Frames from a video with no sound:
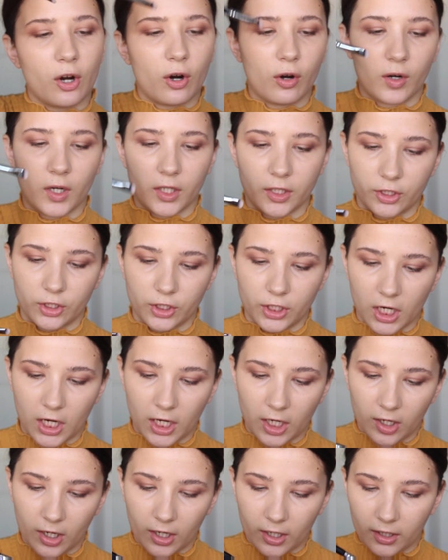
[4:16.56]
orange
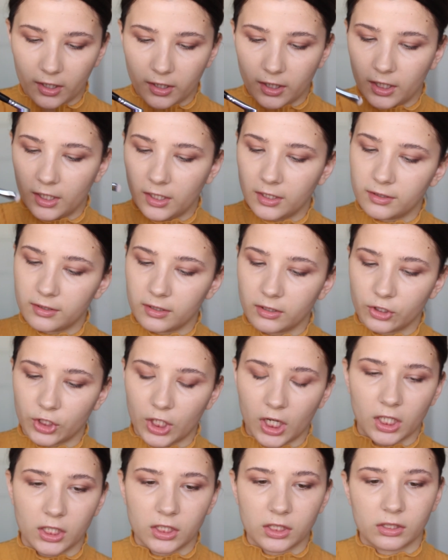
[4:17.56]
shade, and it is the
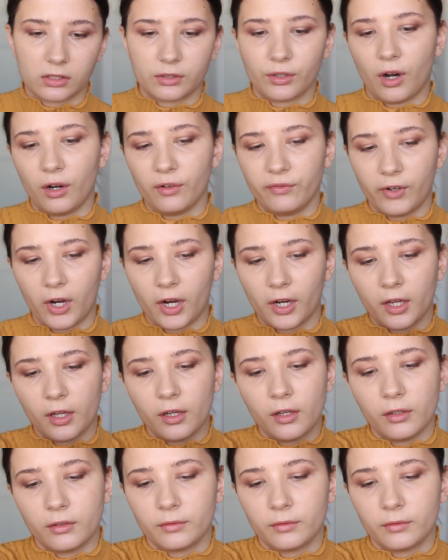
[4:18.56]
shade Starfire.